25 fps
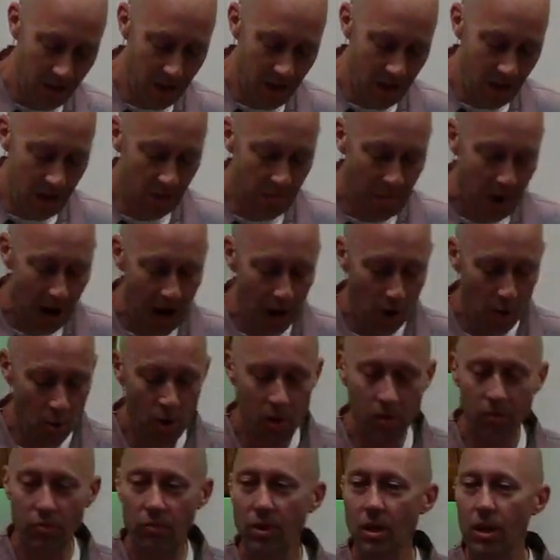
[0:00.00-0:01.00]
the power
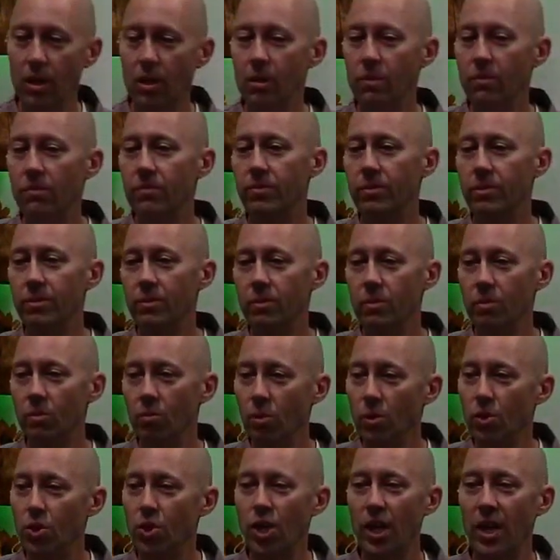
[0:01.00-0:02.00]
of love will
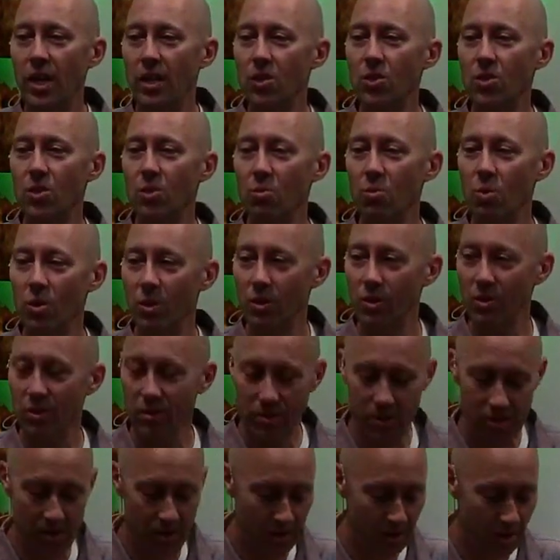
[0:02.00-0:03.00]
change the
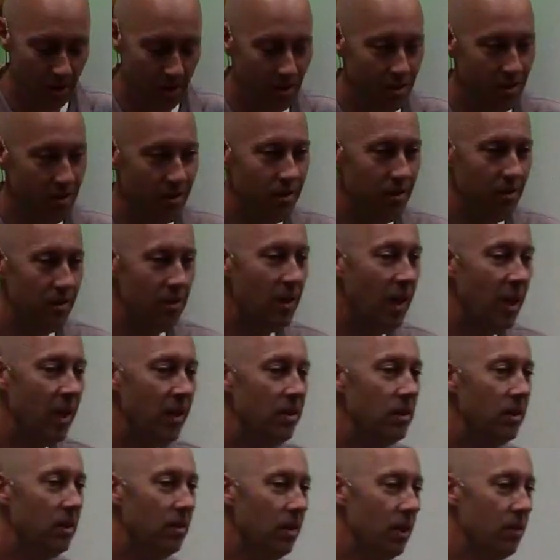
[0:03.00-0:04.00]
world, not
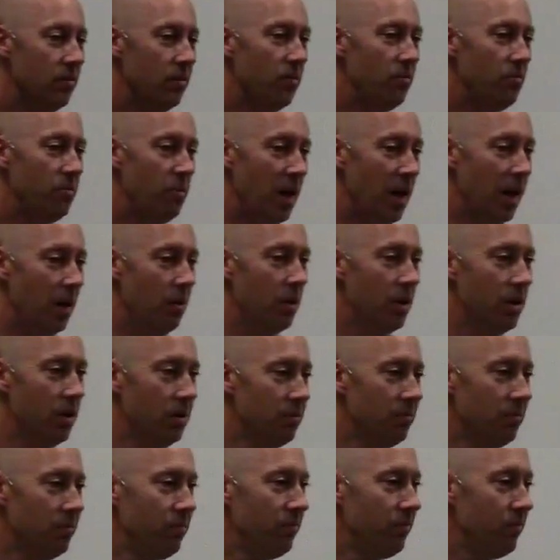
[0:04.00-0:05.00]
the love of power.
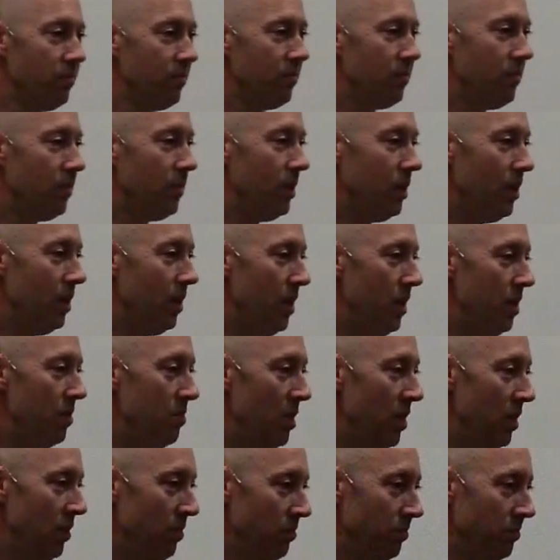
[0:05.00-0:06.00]
Amen?
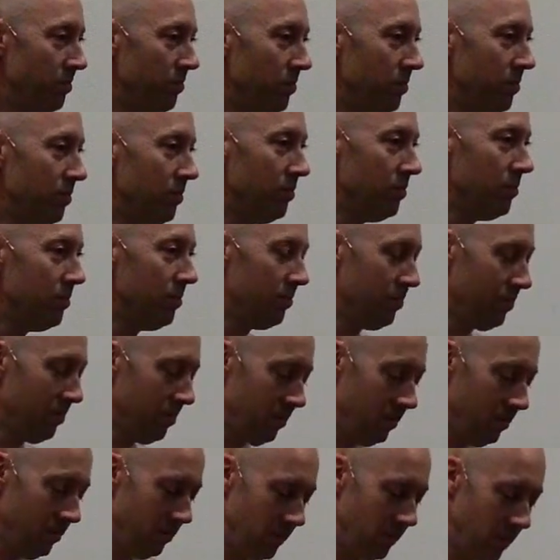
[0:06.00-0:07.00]
Amen.
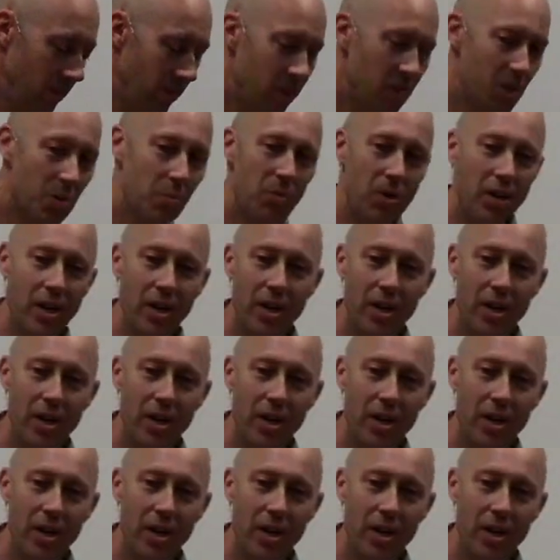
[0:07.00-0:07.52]
Let's pray.